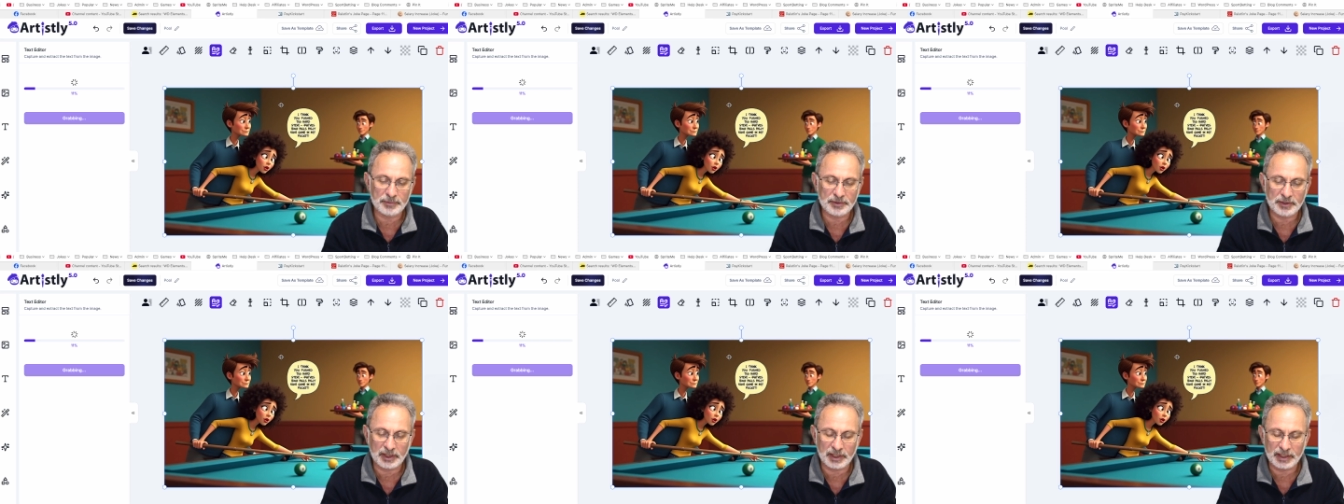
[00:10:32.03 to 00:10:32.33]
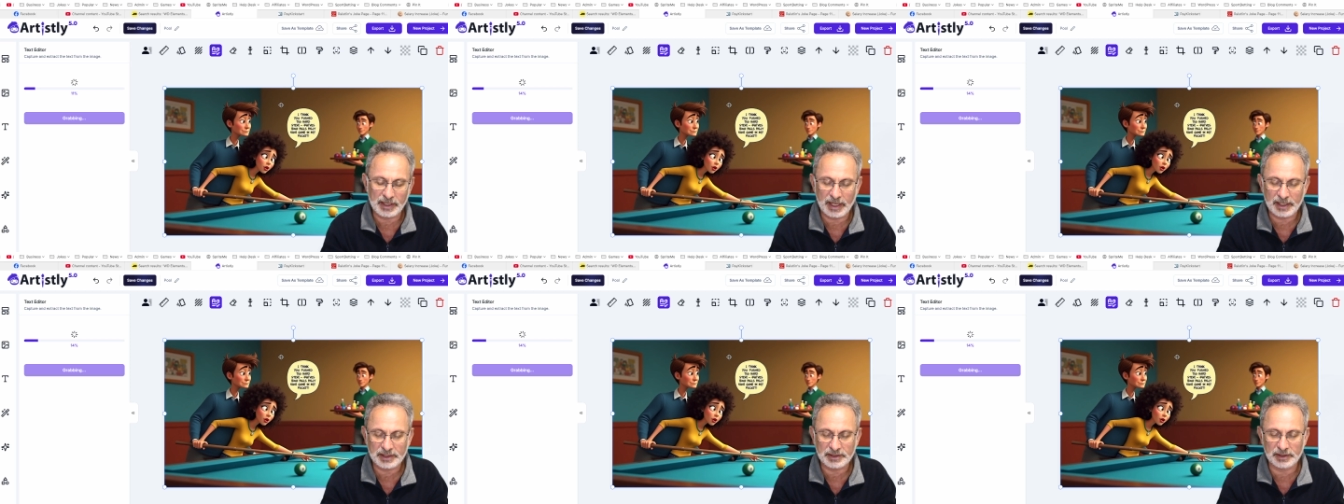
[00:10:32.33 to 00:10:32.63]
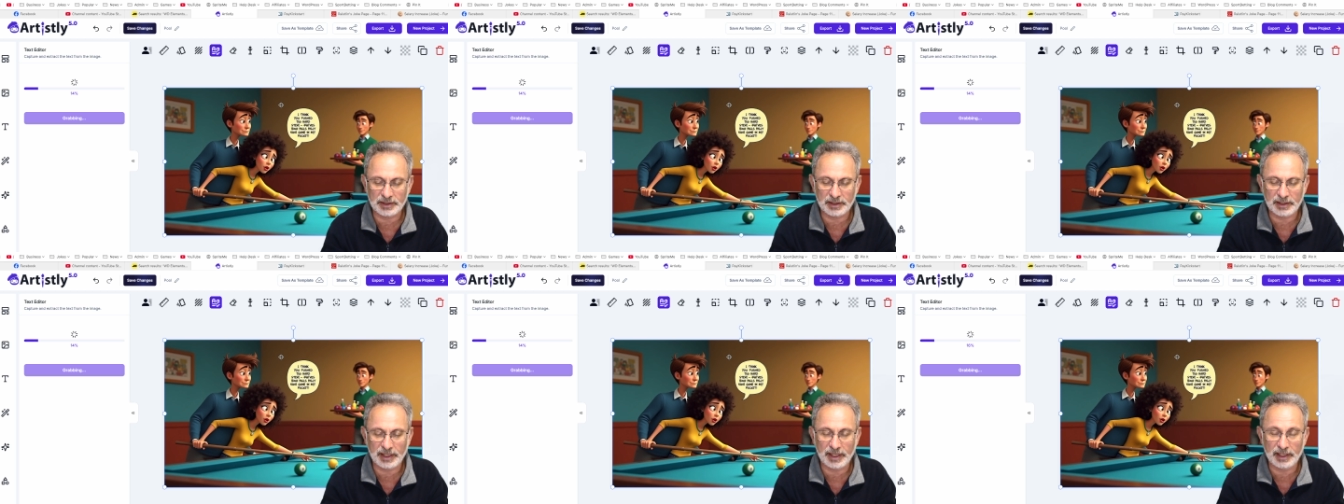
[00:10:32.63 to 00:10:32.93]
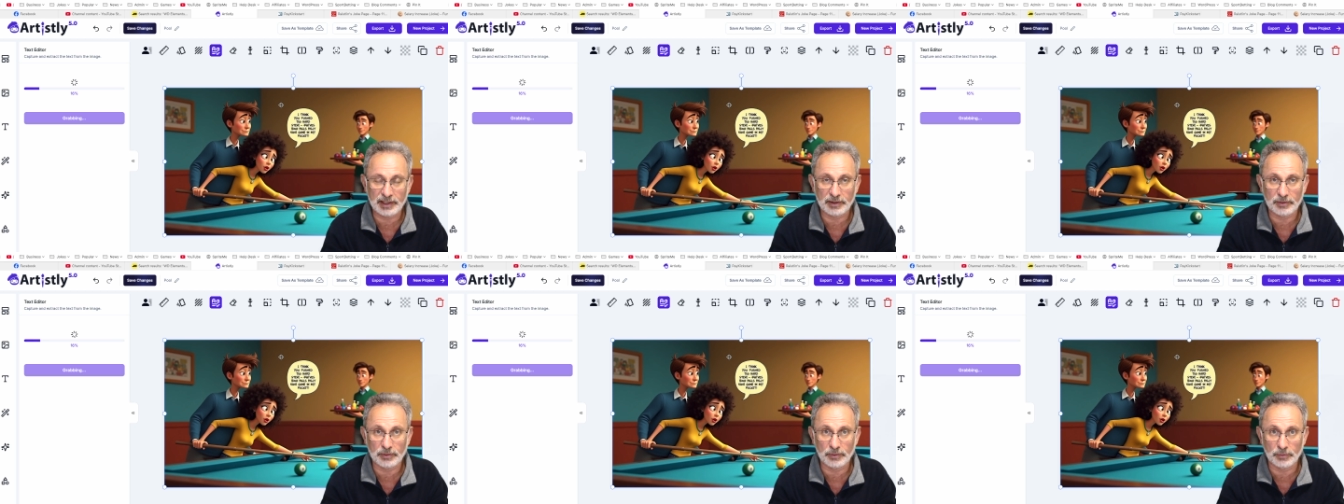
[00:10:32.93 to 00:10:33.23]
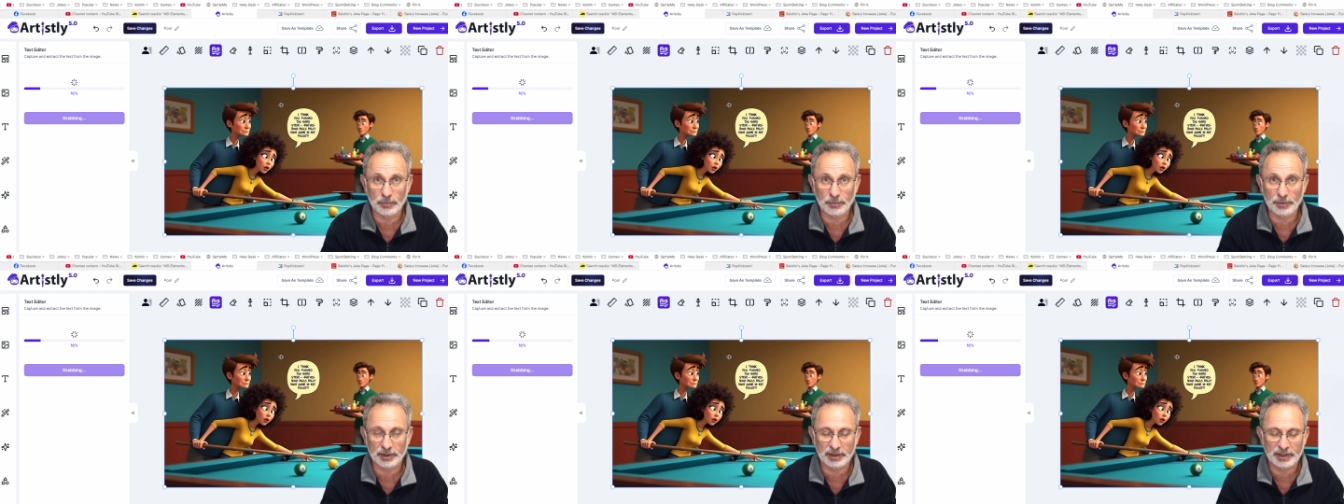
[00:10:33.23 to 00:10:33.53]
you can actually edit
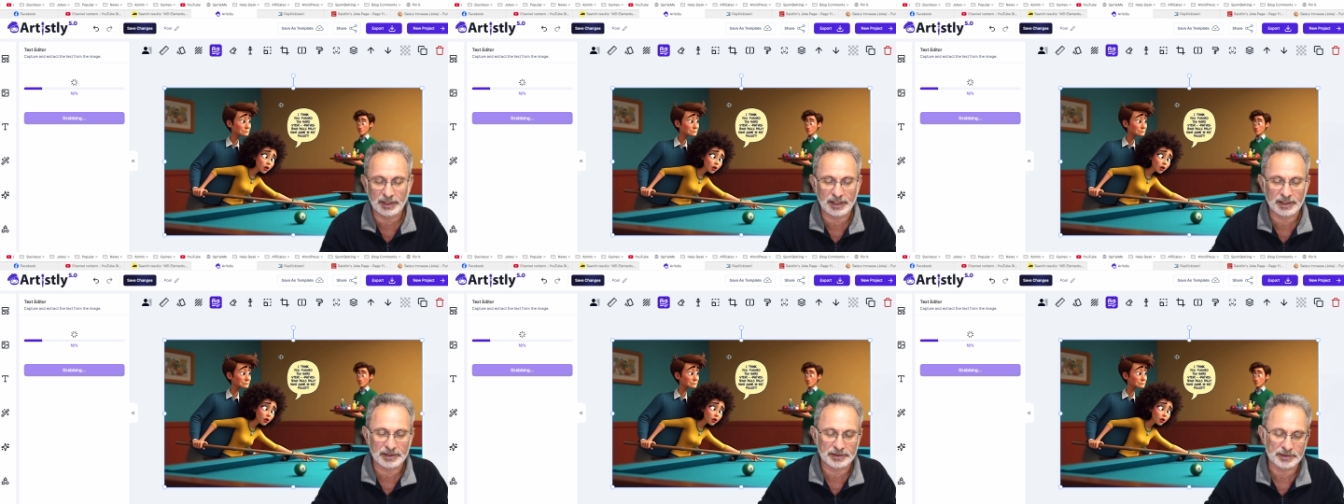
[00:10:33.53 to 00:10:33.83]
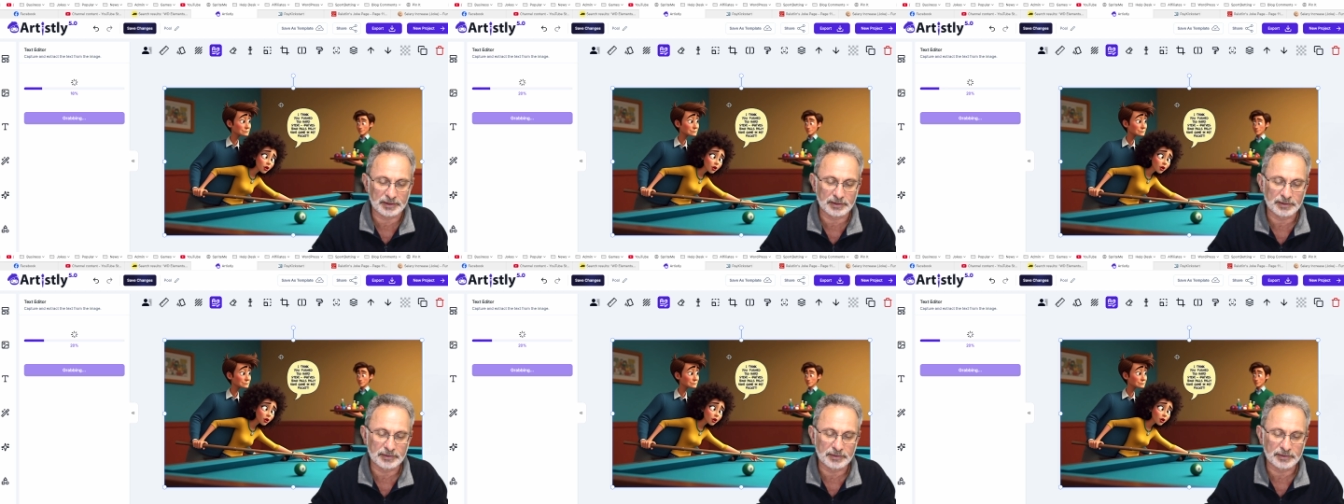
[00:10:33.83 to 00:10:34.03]
all the text.